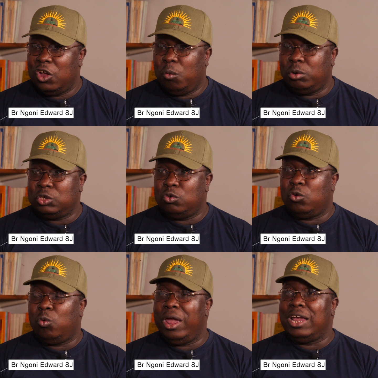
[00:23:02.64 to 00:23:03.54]
We should
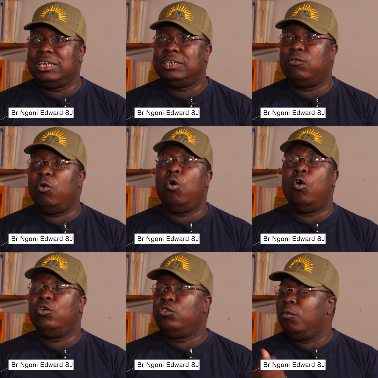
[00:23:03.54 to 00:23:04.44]
not wait
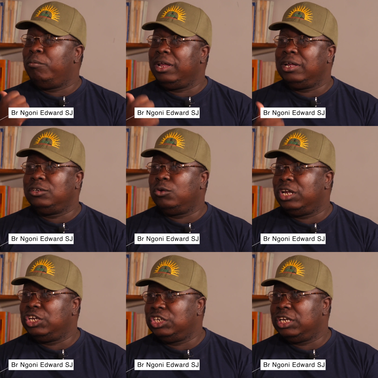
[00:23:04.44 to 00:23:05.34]
for, they'll bring
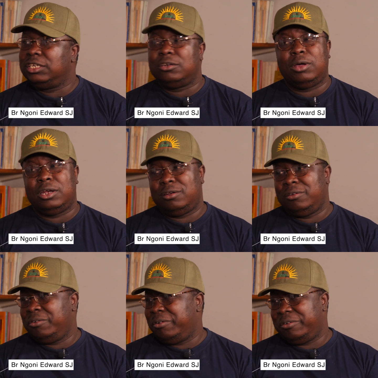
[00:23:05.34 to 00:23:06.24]
donations and what.
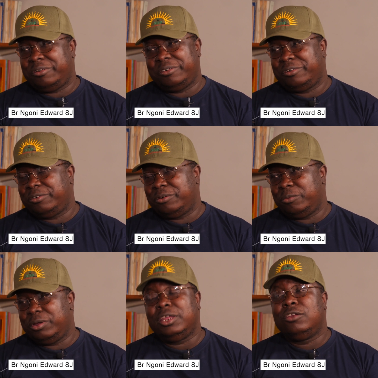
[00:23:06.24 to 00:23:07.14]
No,
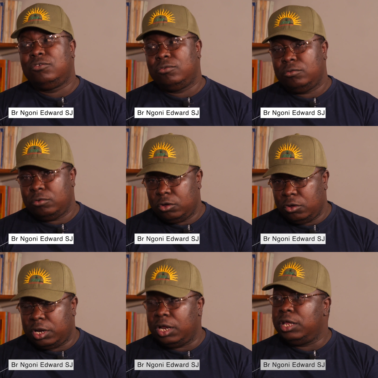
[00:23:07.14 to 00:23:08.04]
we need to
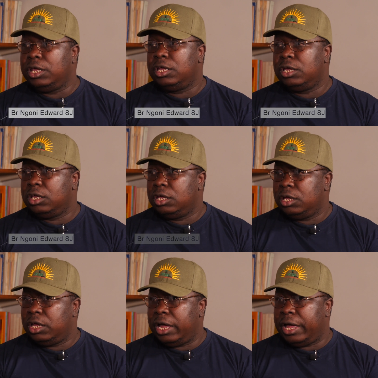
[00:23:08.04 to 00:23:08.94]
really
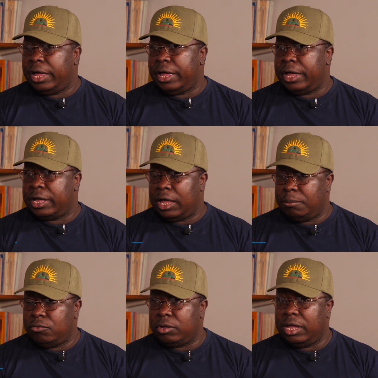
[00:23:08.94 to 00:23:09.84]

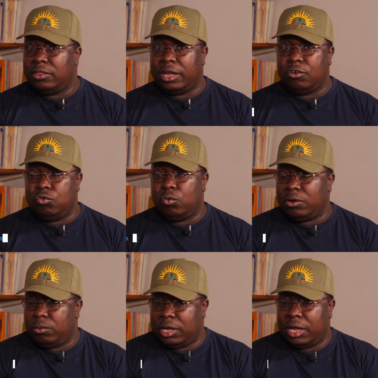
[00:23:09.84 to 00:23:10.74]
come together and do
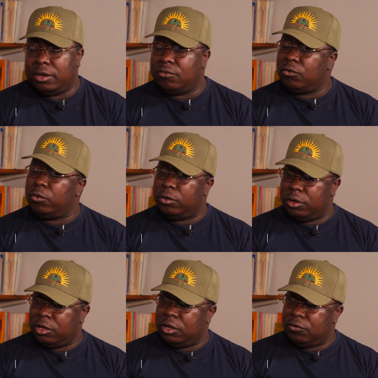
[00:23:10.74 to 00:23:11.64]
what we can. So
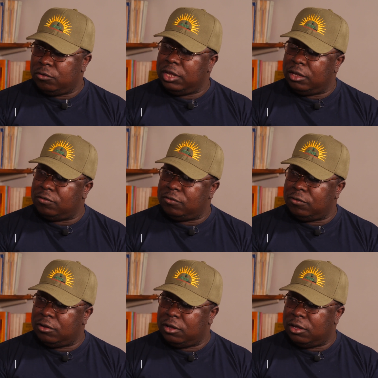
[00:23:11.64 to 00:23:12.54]

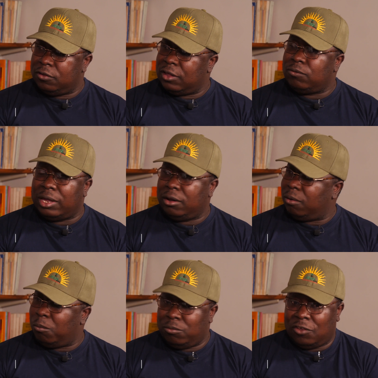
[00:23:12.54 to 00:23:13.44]
yes, that's
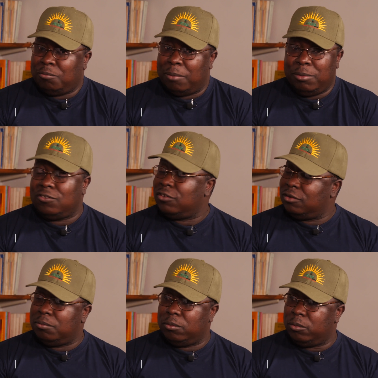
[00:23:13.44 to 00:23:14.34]
my
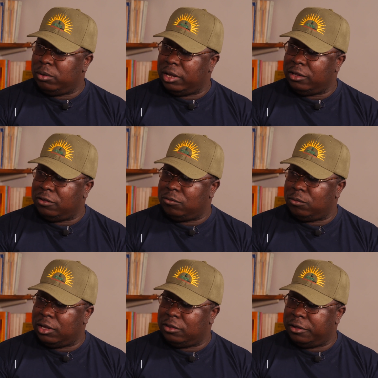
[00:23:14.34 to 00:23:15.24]
message. We are in this
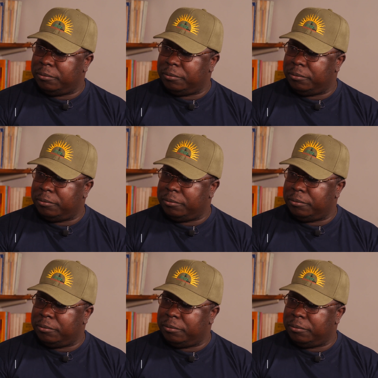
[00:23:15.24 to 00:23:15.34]
together.